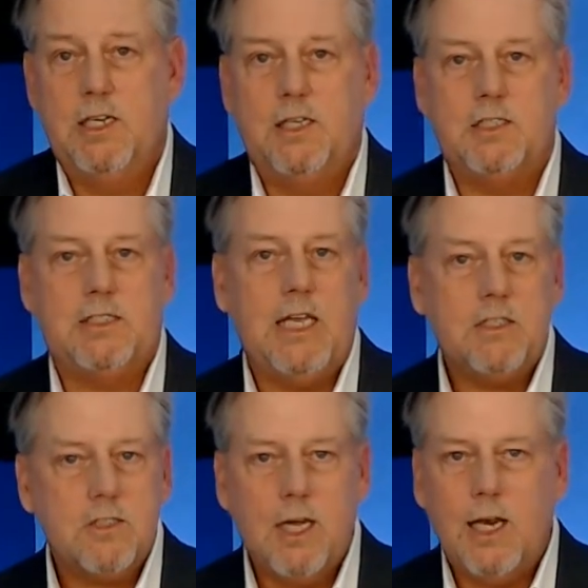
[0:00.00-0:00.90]
The stakes
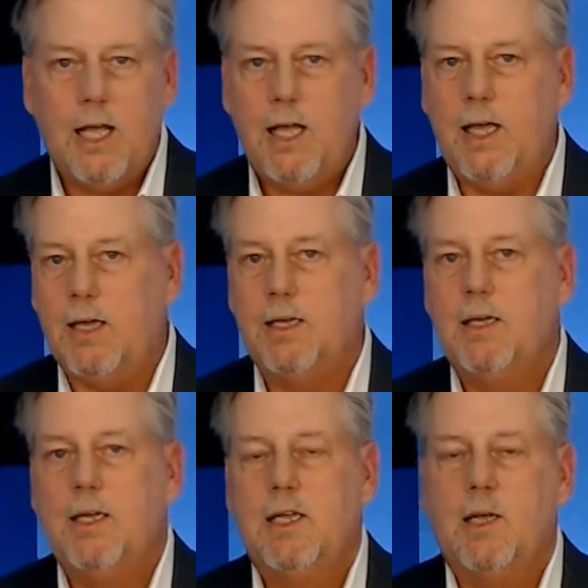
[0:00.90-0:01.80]
are kind of high.
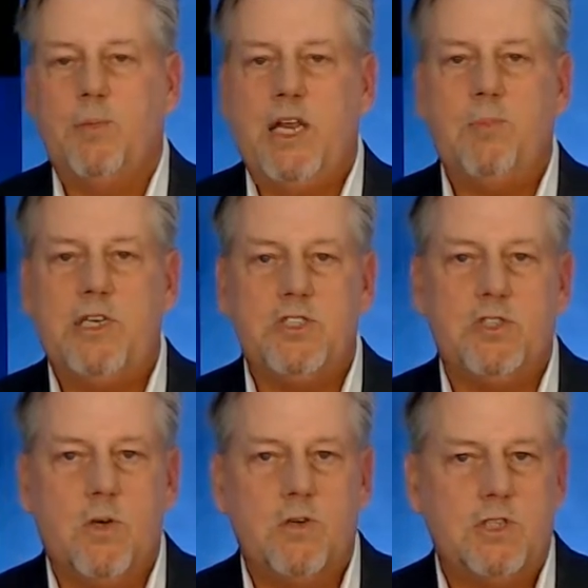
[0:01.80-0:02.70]
Now, many business
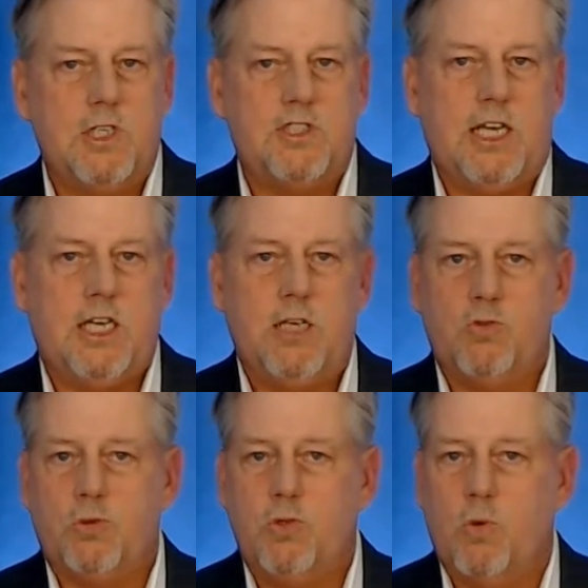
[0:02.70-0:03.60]
owners and executives
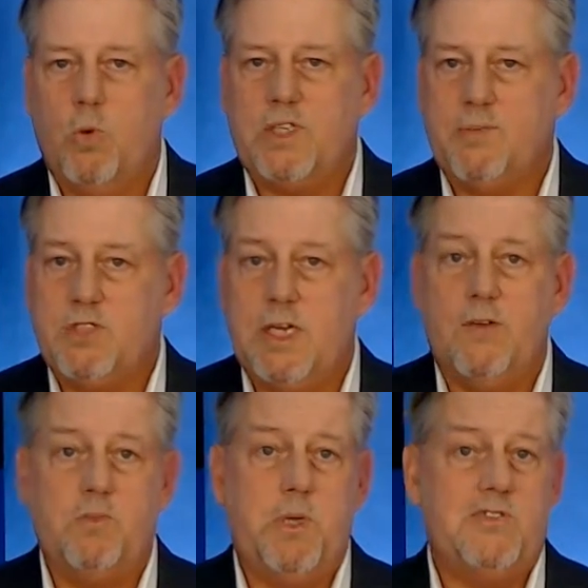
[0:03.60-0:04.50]
will do the work
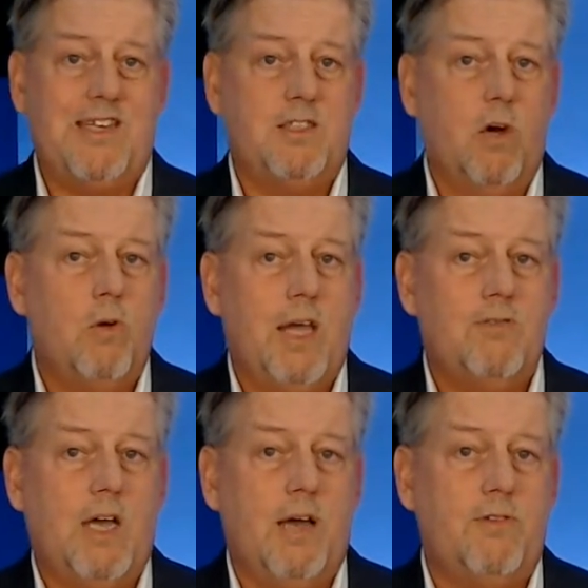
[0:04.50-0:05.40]
themselves because they don't have
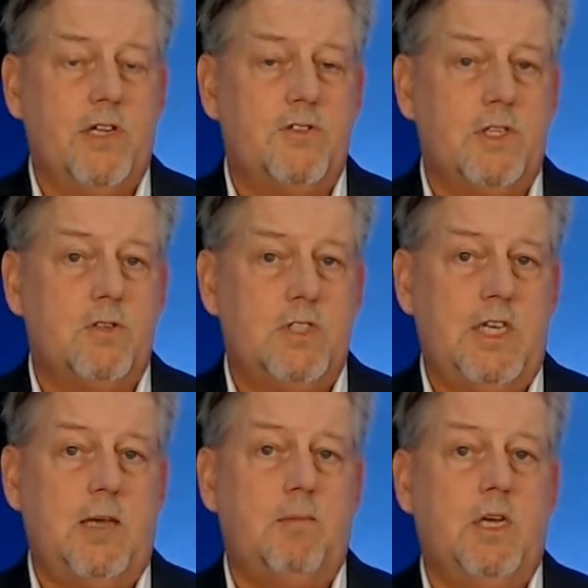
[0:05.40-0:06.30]
confidence in their team.
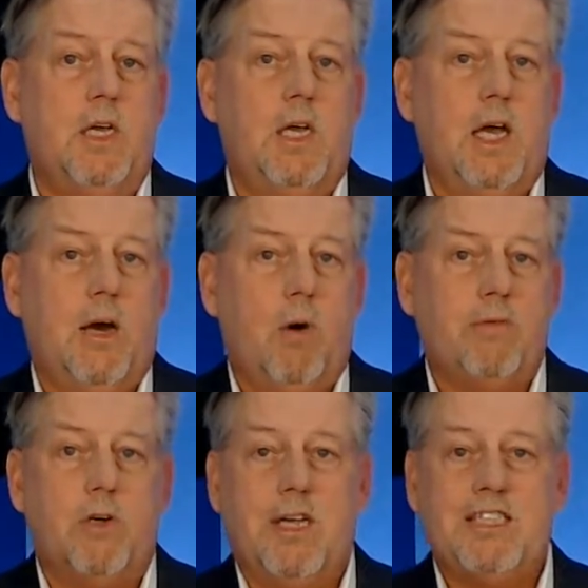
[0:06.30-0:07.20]

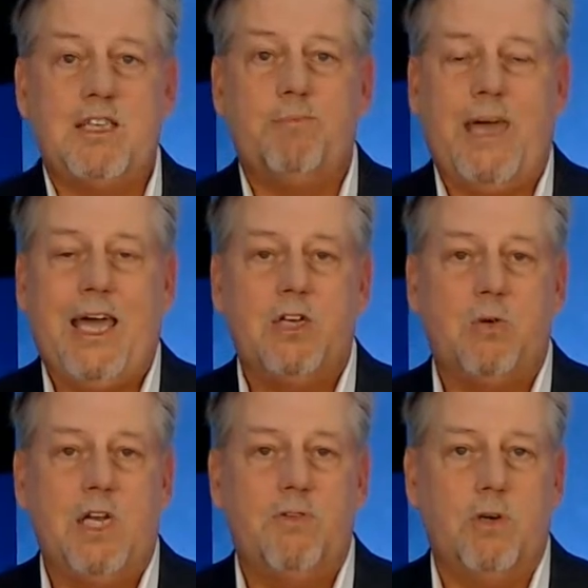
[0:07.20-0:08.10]
However, it's a bad
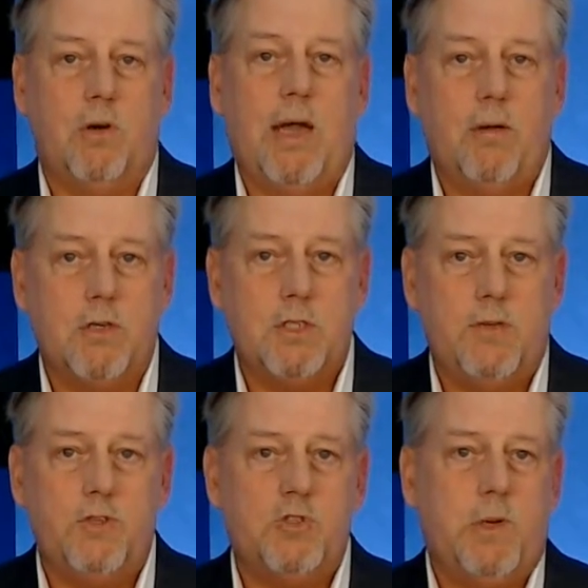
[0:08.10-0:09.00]
trade for your hours.
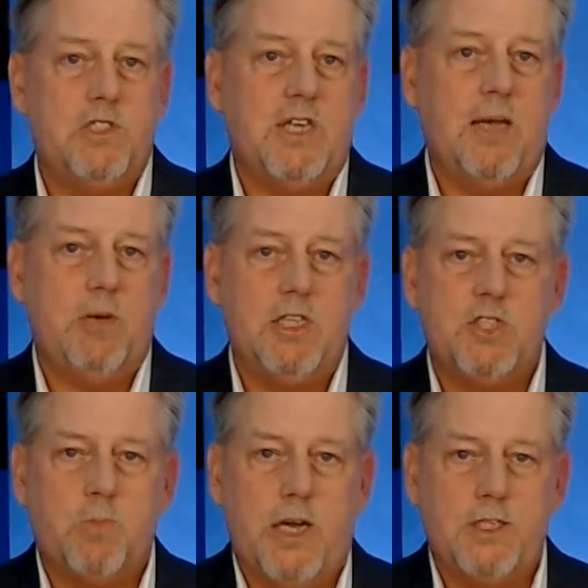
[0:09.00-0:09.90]
If you spend time on this
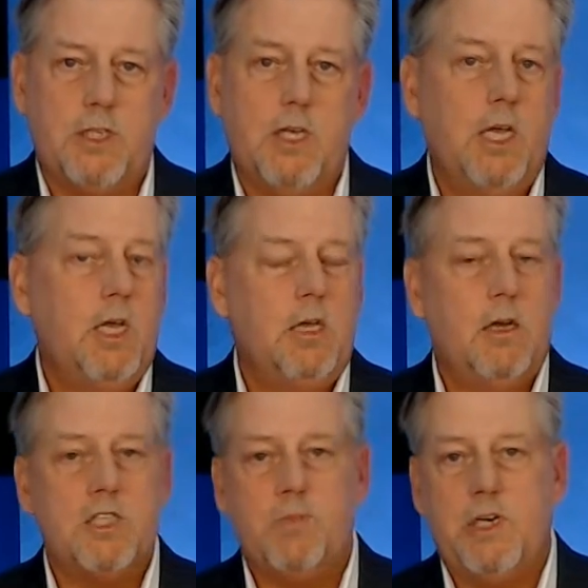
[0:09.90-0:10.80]
project, you're
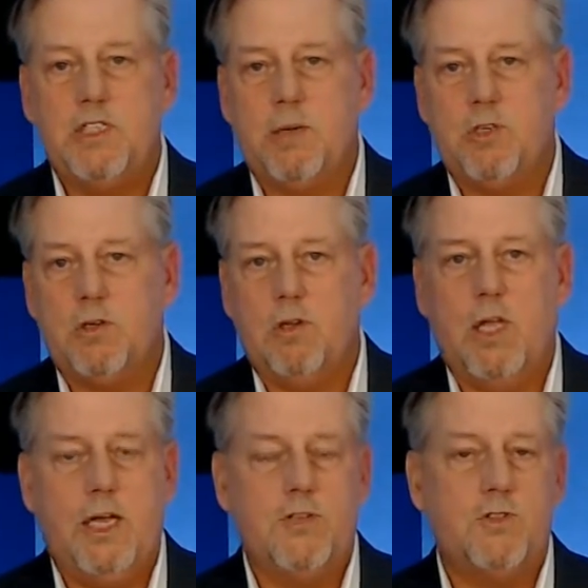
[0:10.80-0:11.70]
not spending time with your
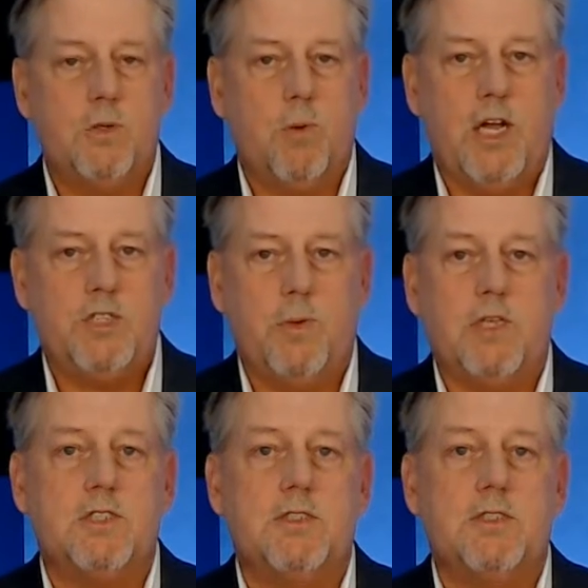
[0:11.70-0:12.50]
clients or your prospects.